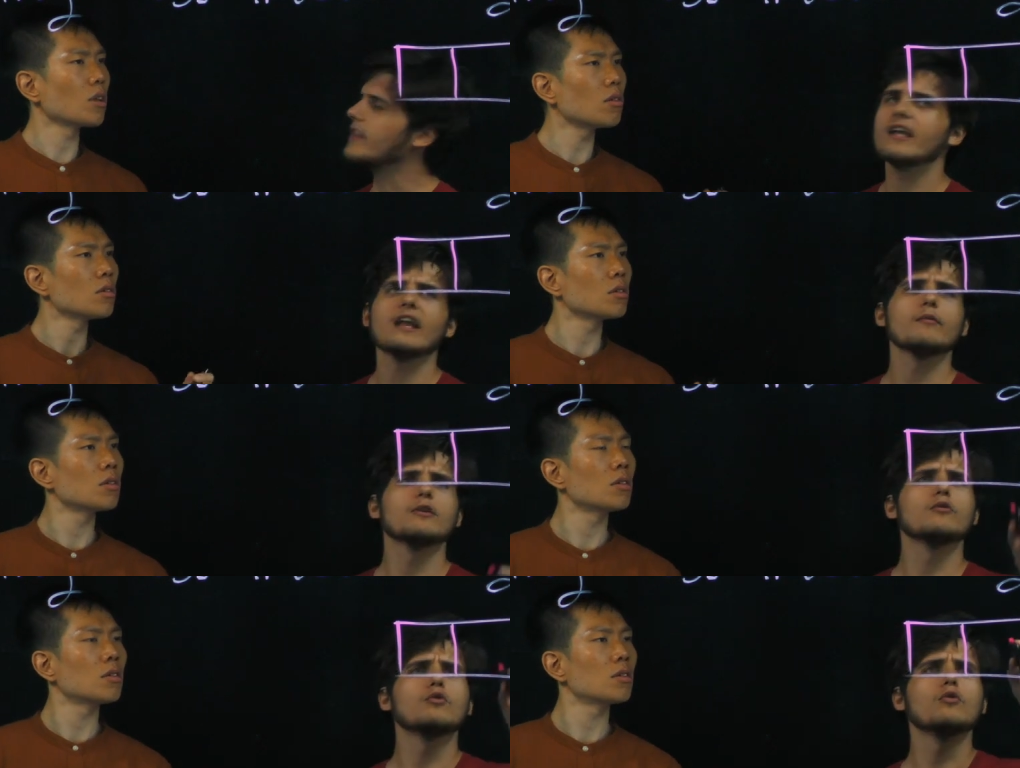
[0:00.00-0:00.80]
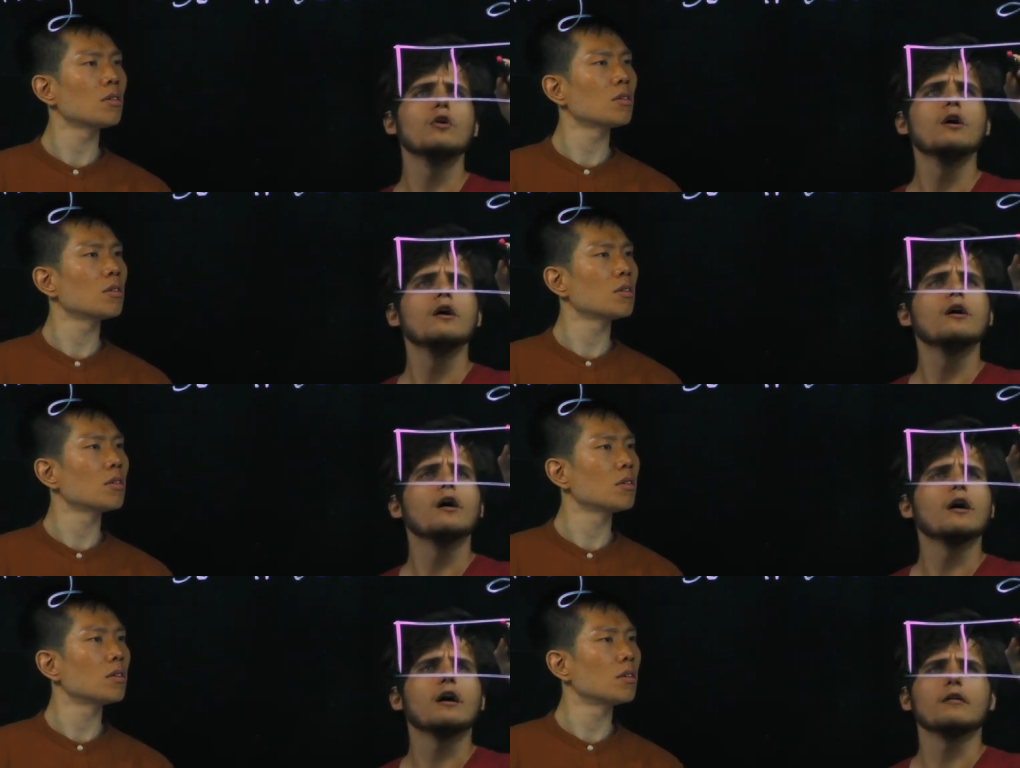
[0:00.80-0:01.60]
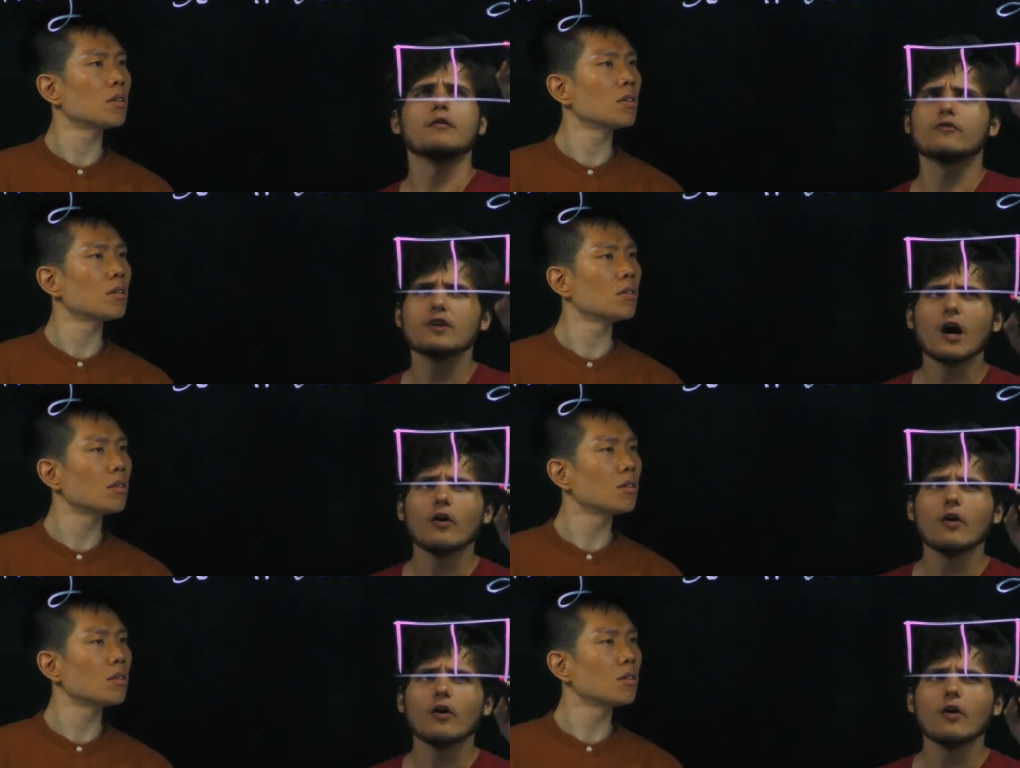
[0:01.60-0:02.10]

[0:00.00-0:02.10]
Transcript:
Speaker 1: and then i will do uh, three